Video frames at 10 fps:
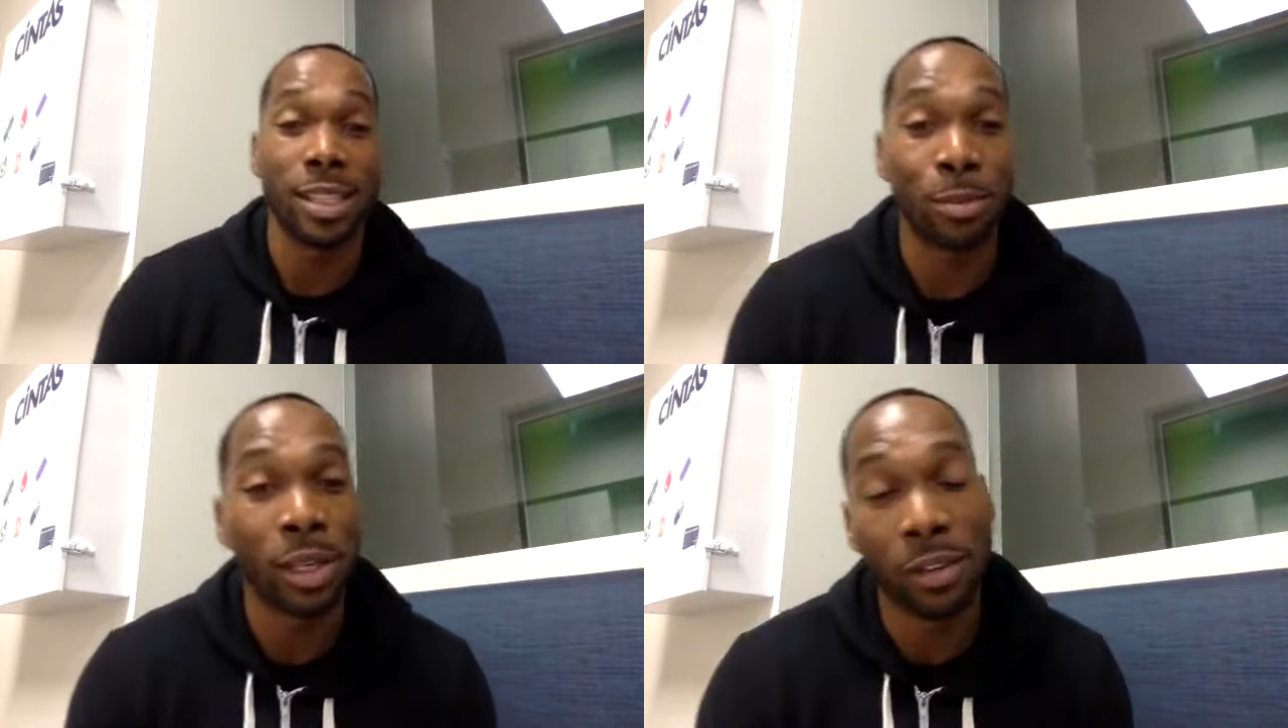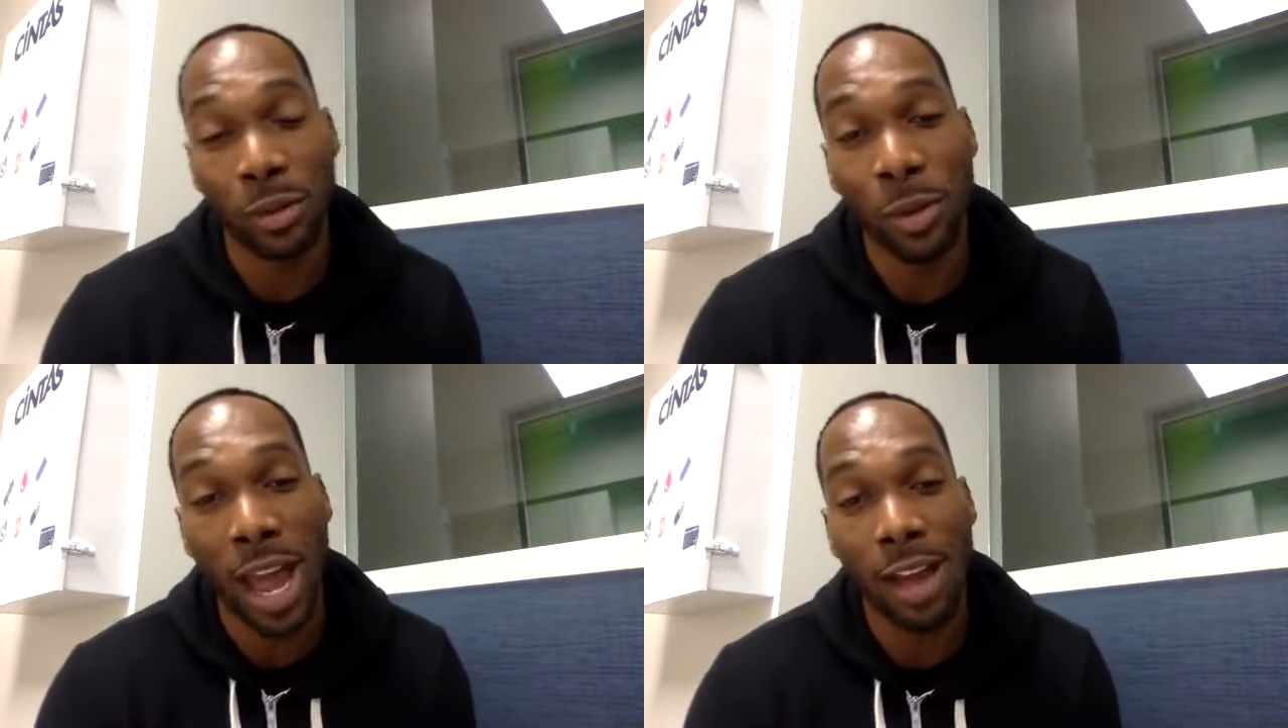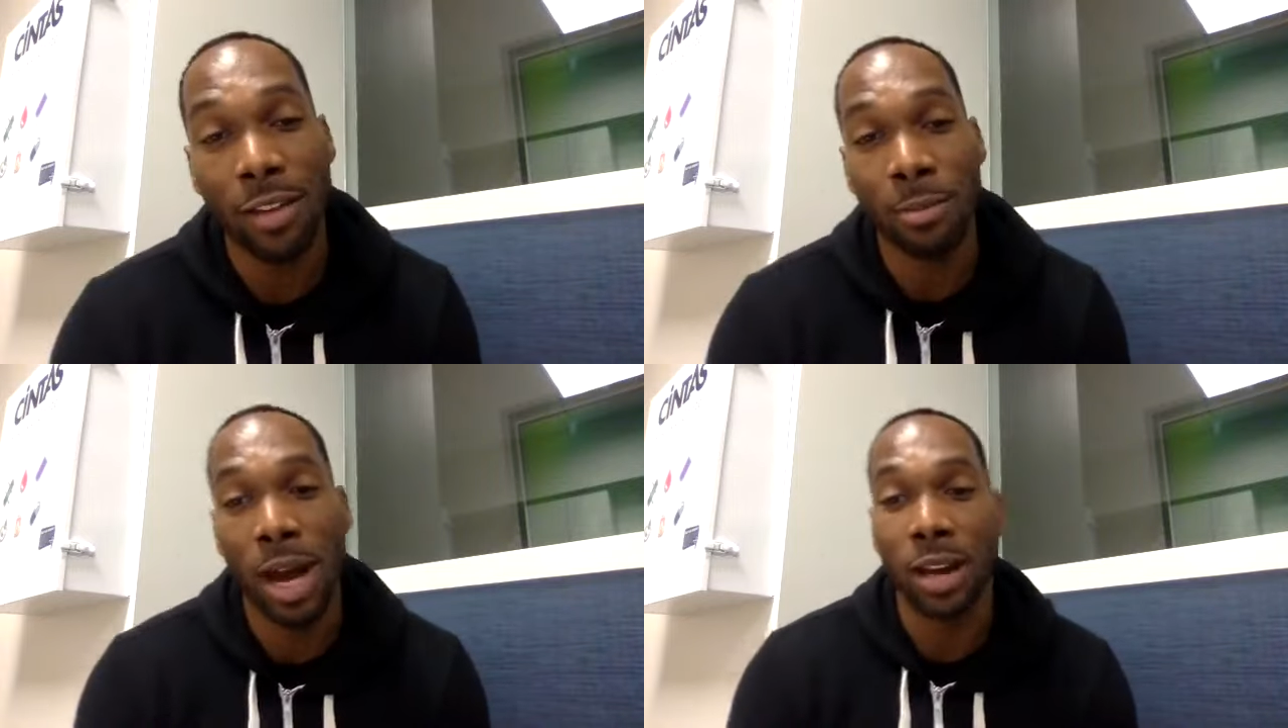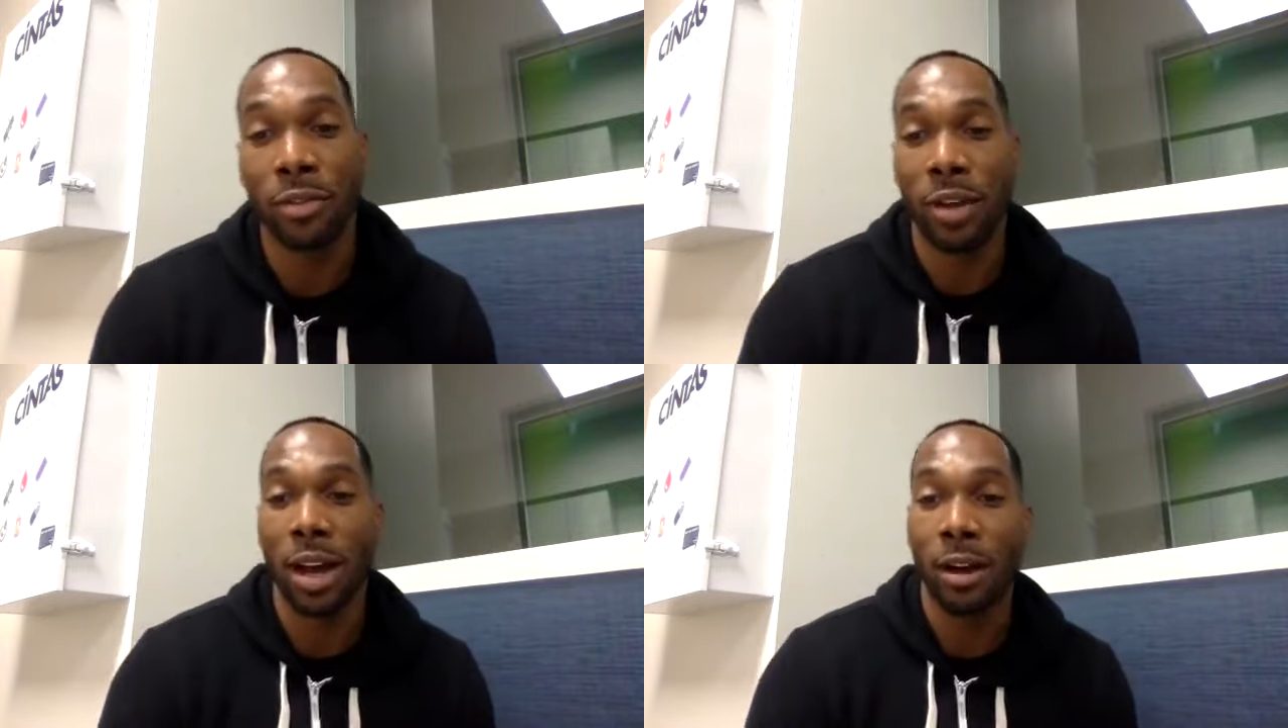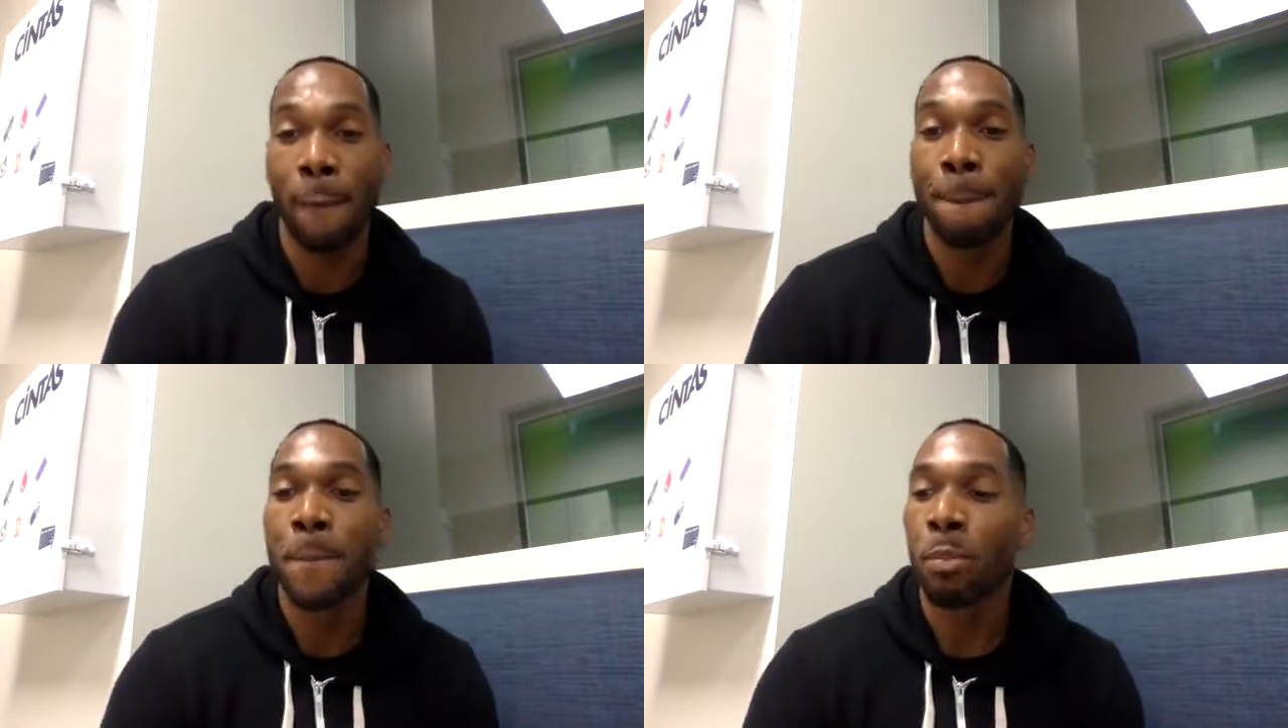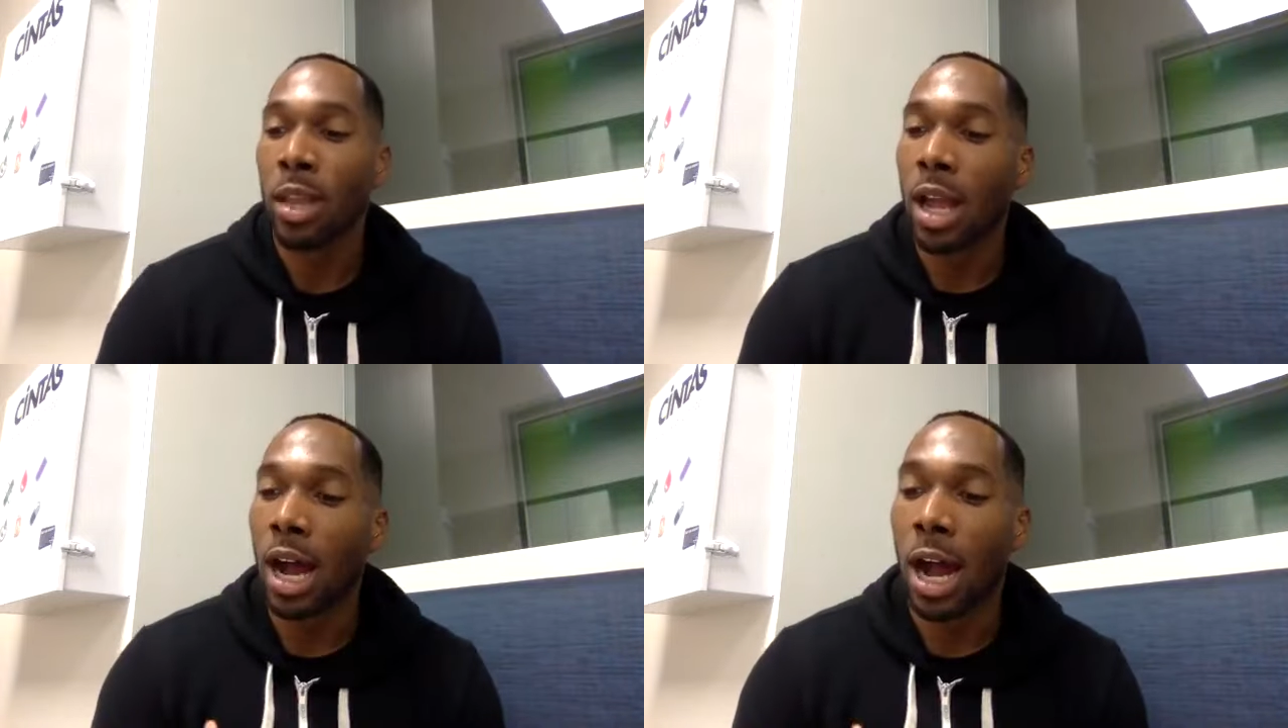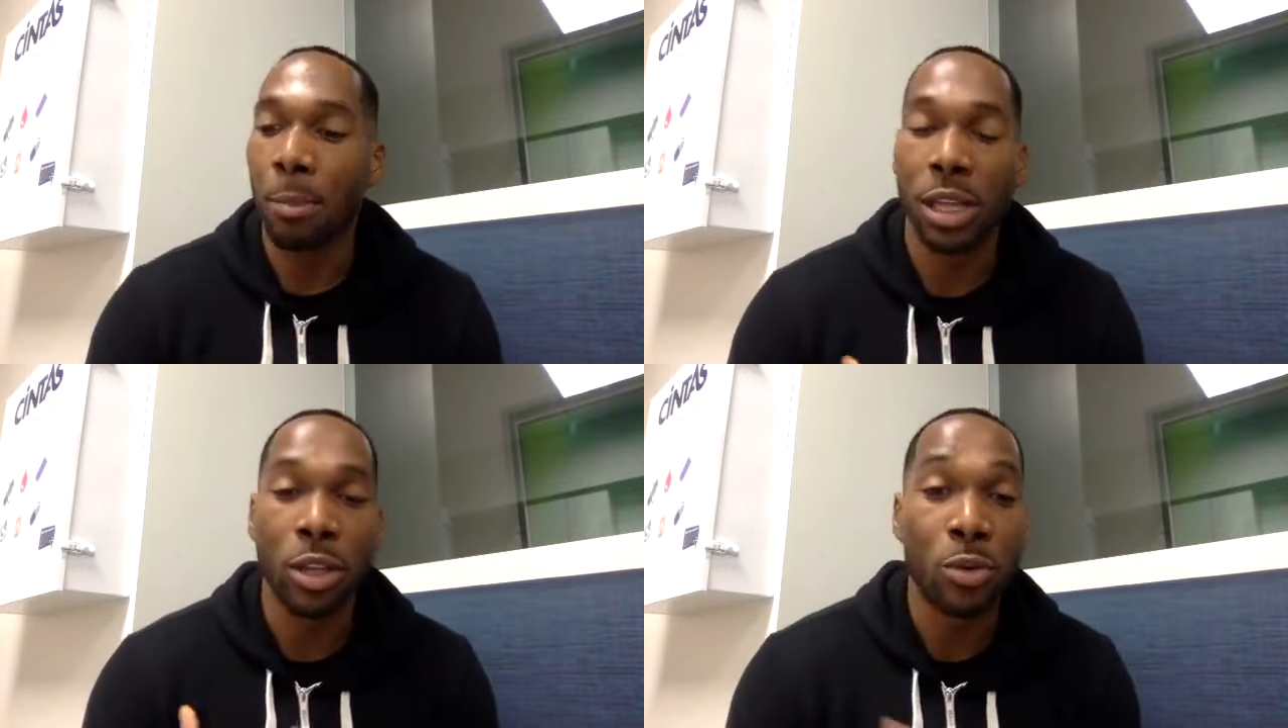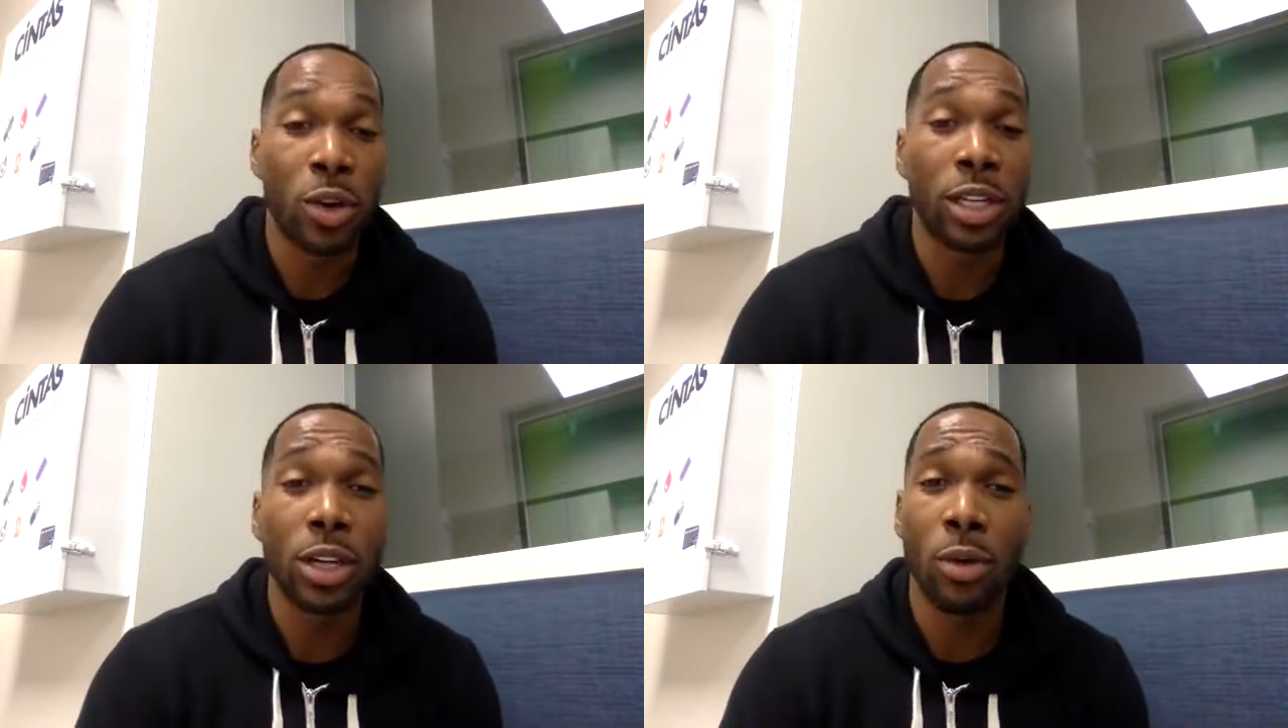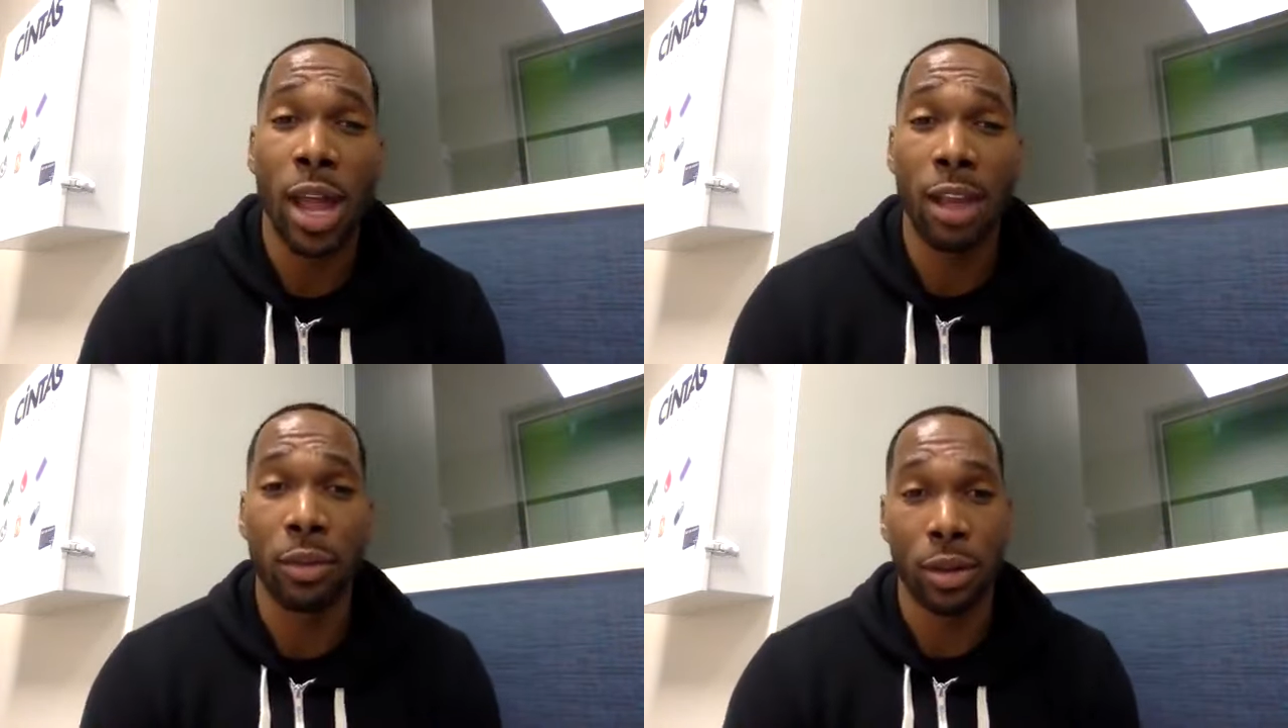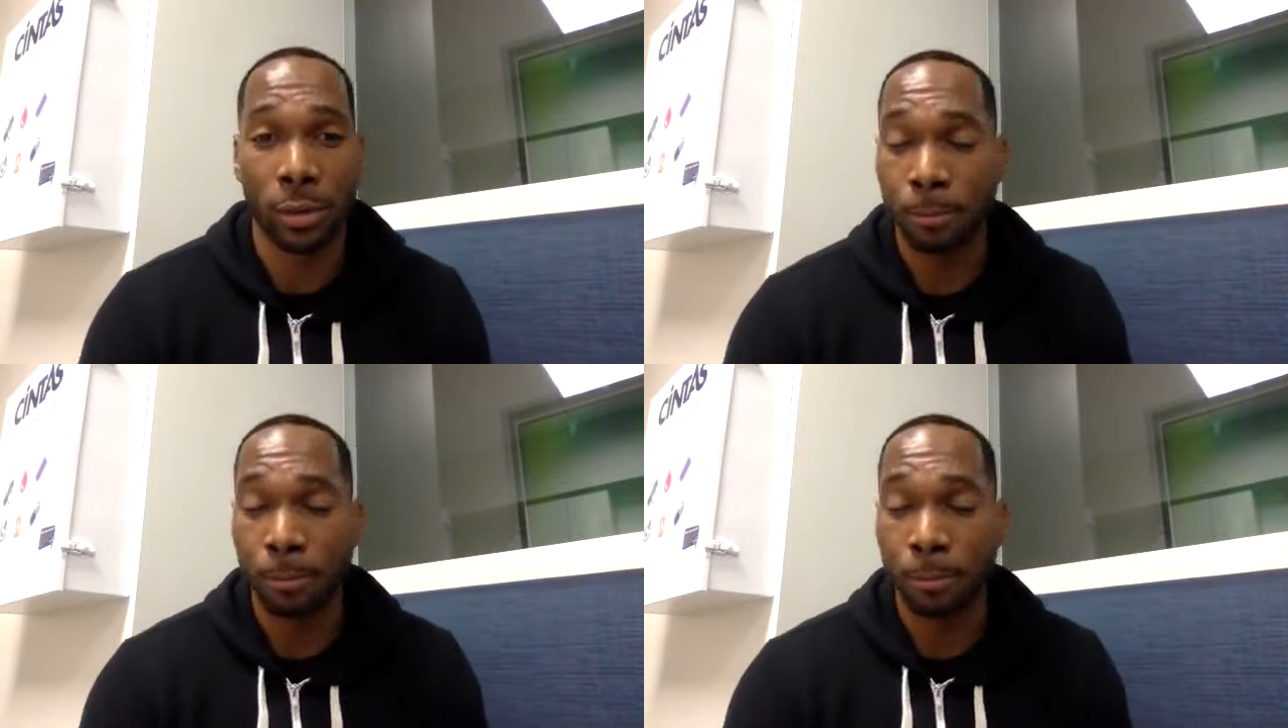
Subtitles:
But if you have a modifier and you want to go heavier,